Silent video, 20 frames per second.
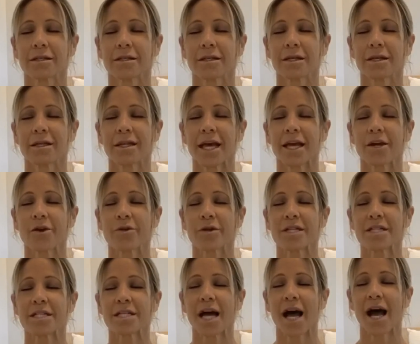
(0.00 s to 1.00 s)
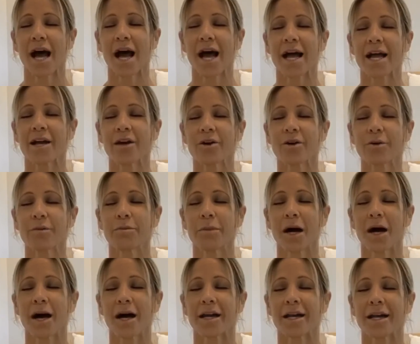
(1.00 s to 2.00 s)
That your entire
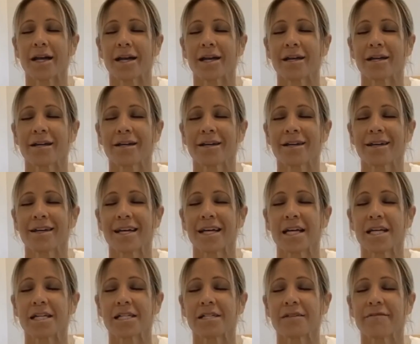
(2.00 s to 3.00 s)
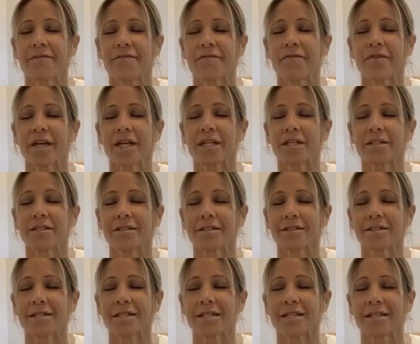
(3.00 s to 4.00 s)
body is
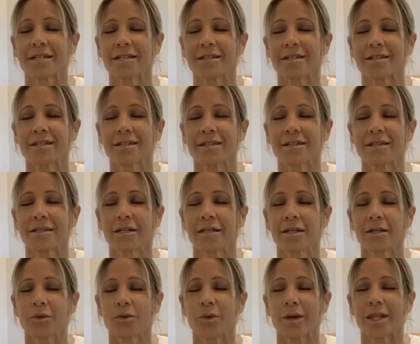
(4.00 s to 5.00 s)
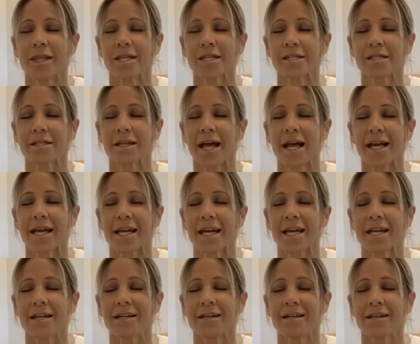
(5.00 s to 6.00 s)
filled with this light. And
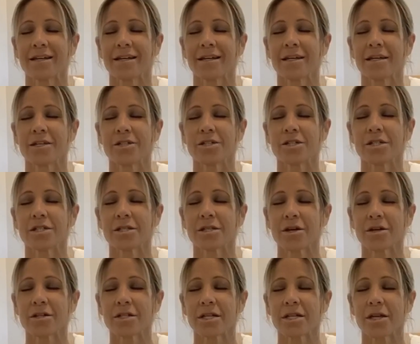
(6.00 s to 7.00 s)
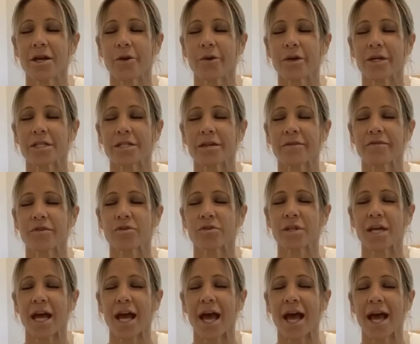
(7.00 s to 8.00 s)
just start to notice if there's
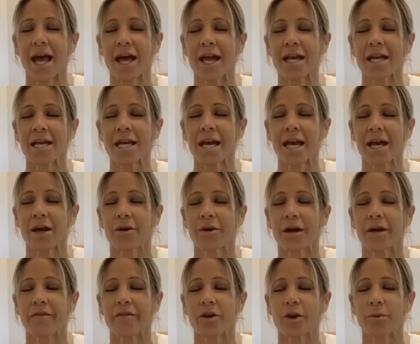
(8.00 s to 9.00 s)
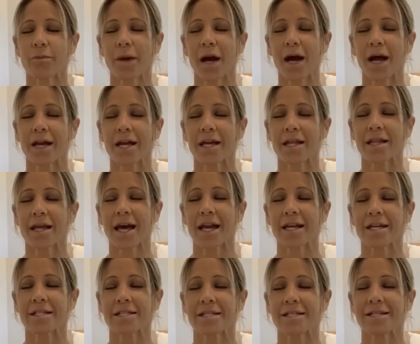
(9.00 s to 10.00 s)
any area of your body that
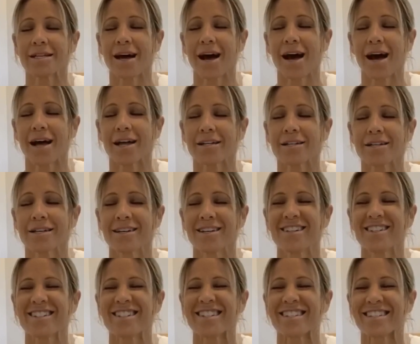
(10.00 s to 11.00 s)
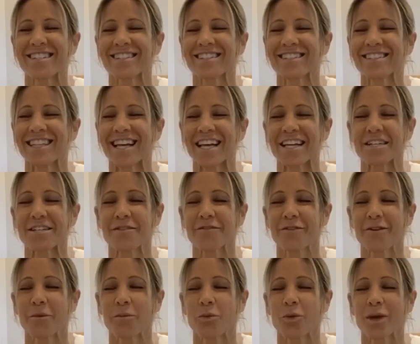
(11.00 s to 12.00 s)
is not just lit
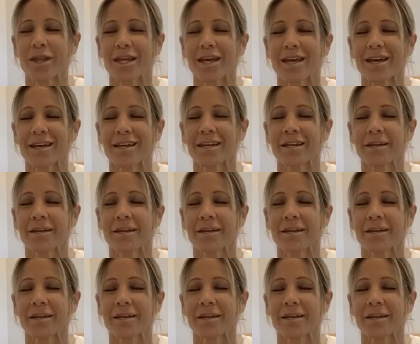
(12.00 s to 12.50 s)
from within.